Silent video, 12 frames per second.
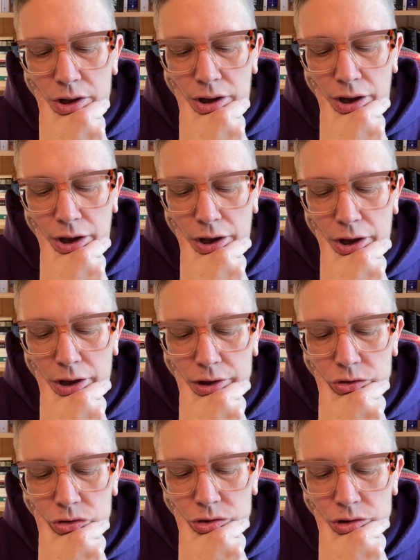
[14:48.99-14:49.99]

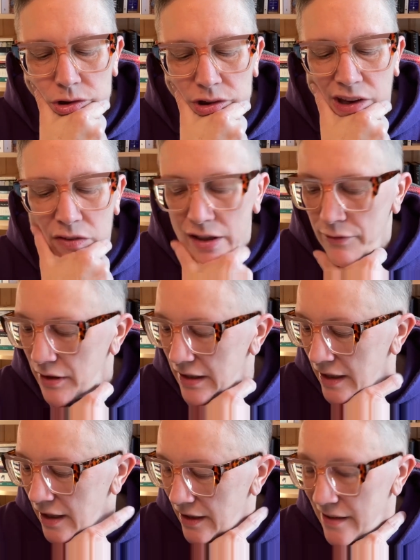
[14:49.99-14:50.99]
And even if I
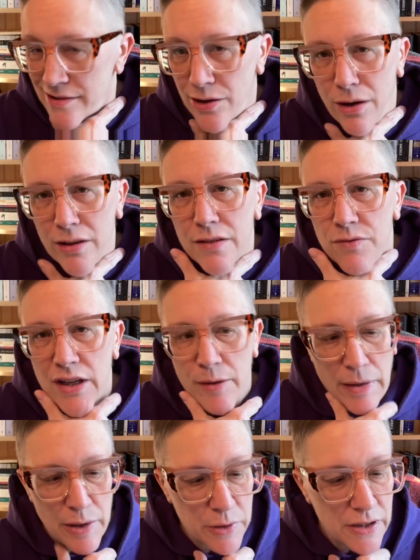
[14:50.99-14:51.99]
can't get to all of
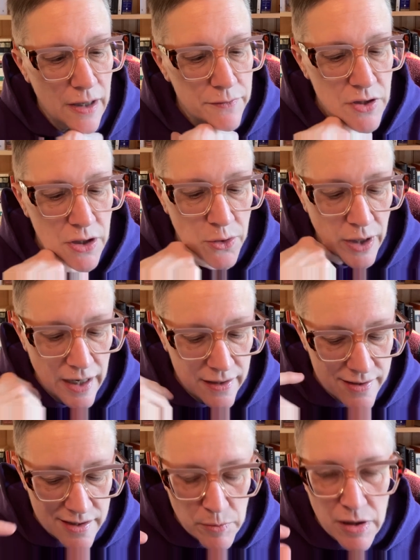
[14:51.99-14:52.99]
them, I would love to crack
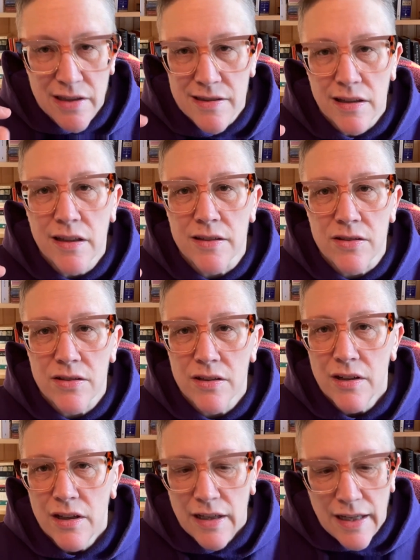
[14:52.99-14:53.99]
some of this list
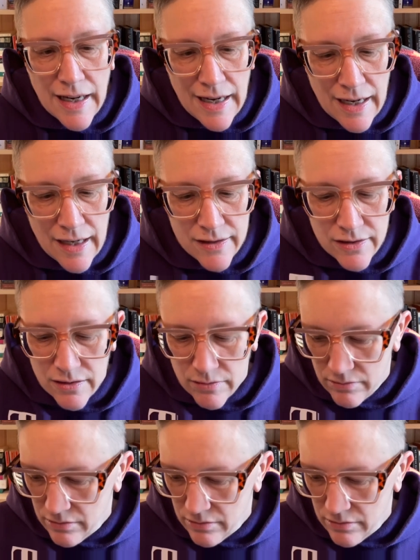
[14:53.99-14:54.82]
and